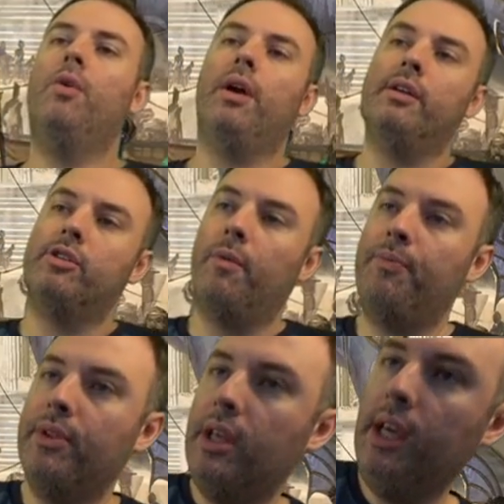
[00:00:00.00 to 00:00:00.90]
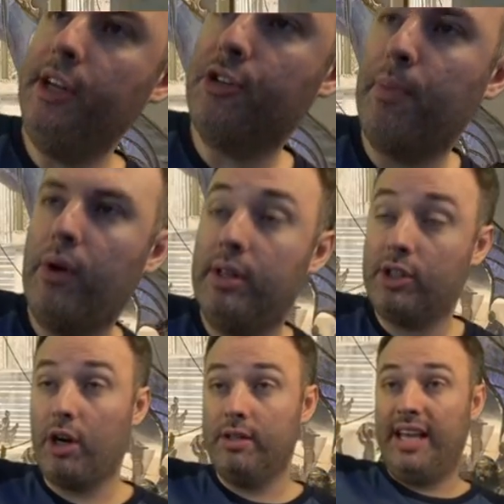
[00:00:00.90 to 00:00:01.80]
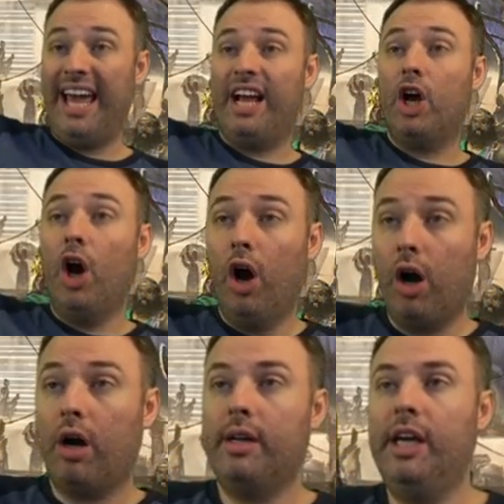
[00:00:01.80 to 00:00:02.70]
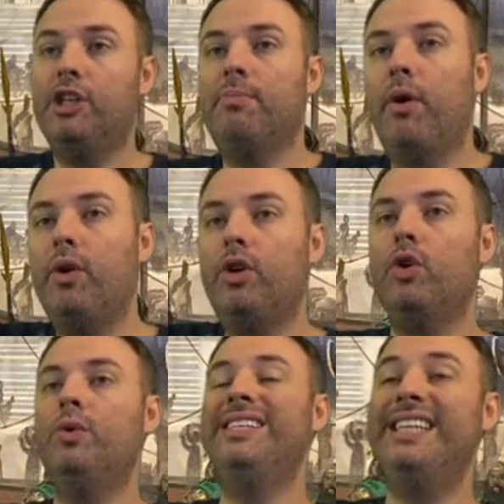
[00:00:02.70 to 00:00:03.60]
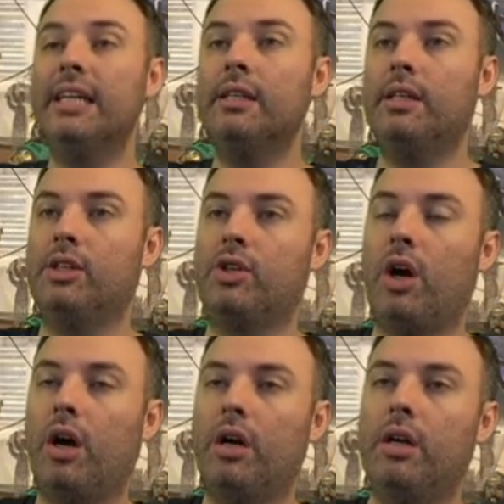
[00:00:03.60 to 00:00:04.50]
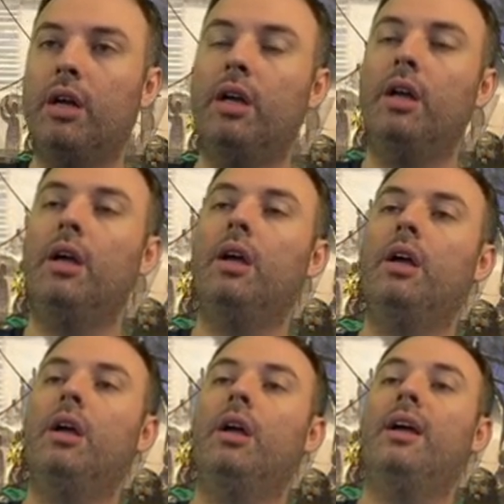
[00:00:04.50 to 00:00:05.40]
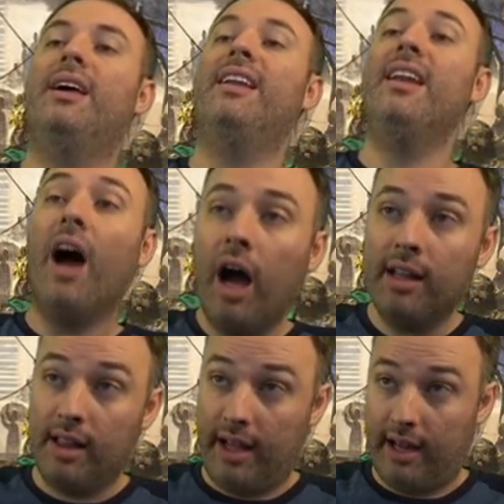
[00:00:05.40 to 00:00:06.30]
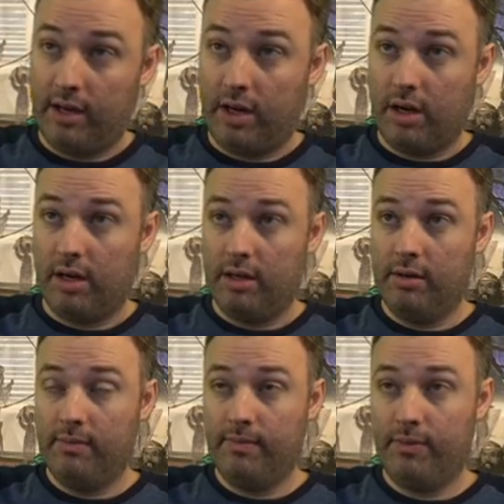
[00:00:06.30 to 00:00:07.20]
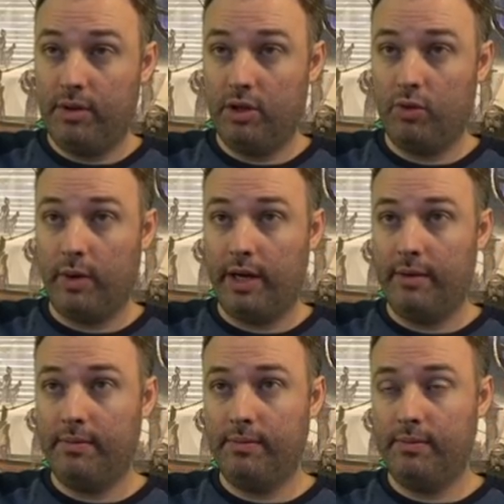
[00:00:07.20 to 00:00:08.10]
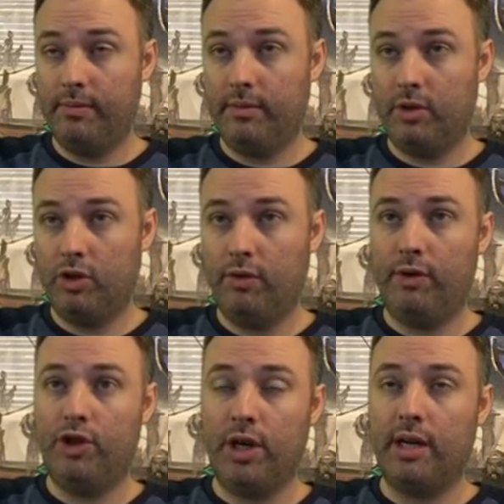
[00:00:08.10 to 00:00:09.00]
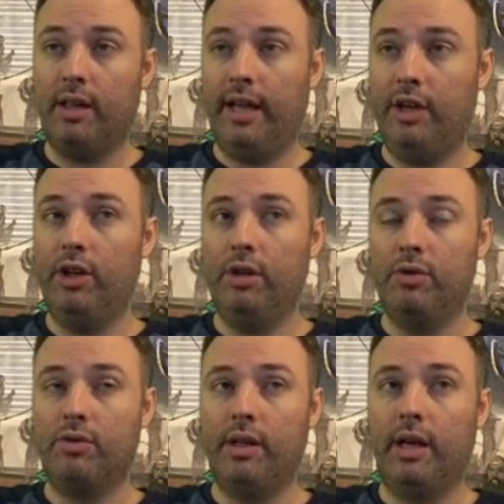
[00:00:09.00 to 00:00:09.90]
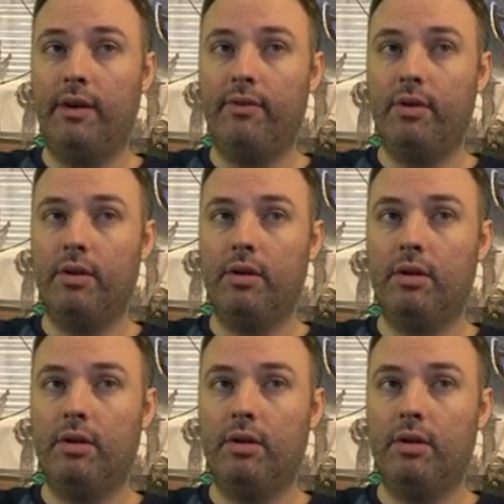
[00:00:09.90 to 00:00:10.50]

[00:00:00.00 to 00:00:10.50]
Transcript: Okay, so each opponent discards a card. Each opponent who didn't discard a non-land card this way. So if you chuck a land, you lose three life.